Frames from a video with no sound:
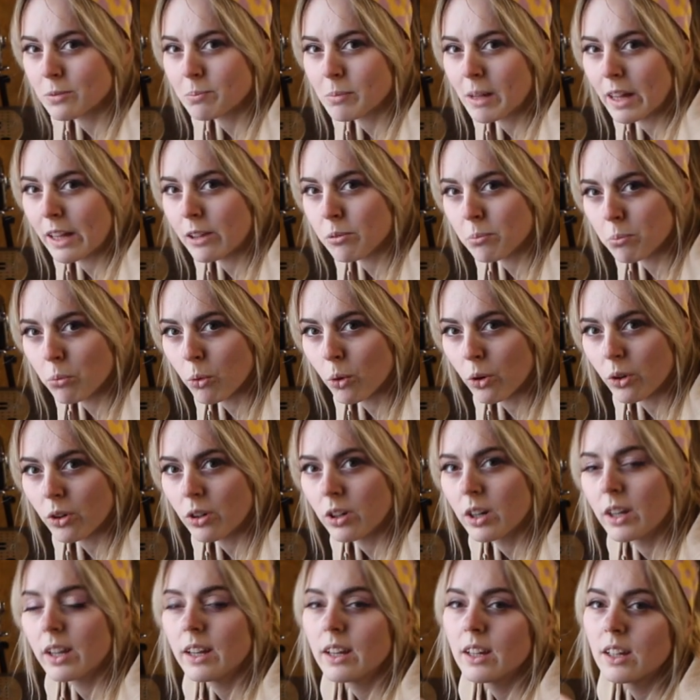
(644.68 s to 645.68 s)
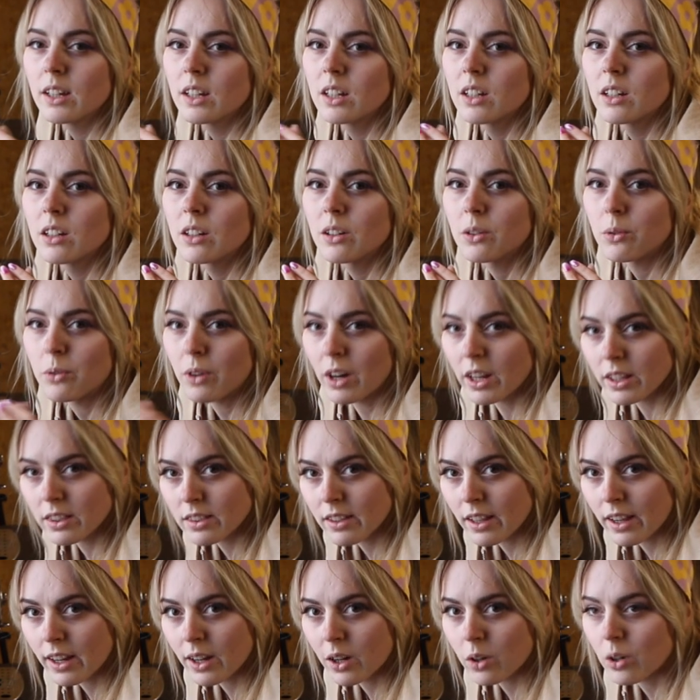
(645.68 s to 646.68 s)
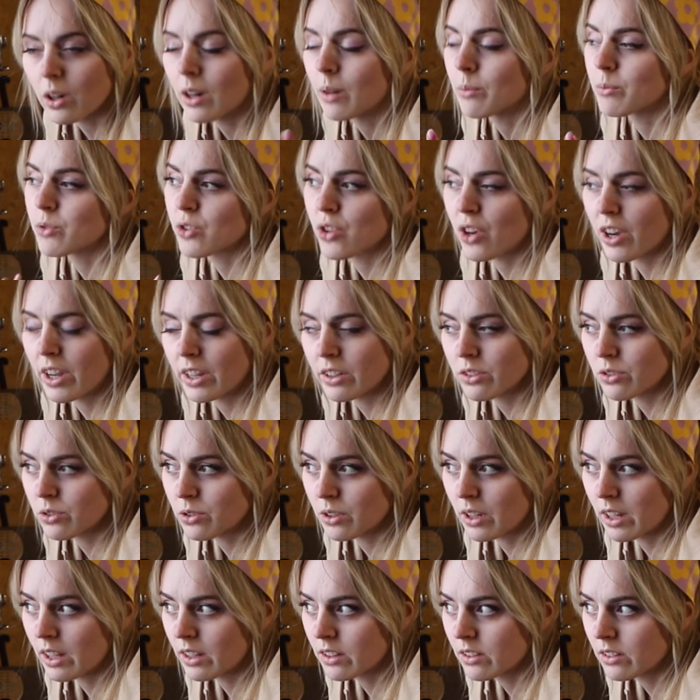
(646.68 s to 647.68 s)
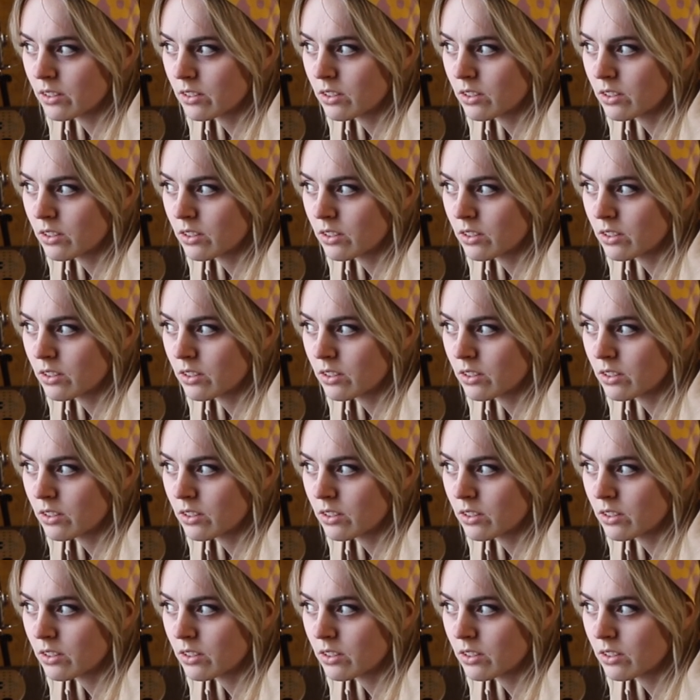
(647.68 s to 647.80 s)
plant more. Right now I'm trying to get